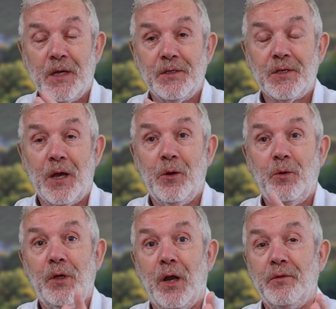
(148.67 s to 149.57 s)
So,
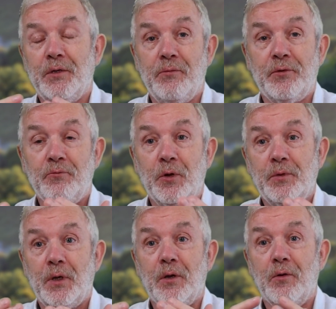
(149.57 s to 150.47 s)
you know, the different
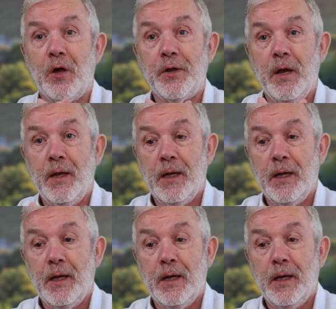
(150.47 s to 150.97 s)
route that you're on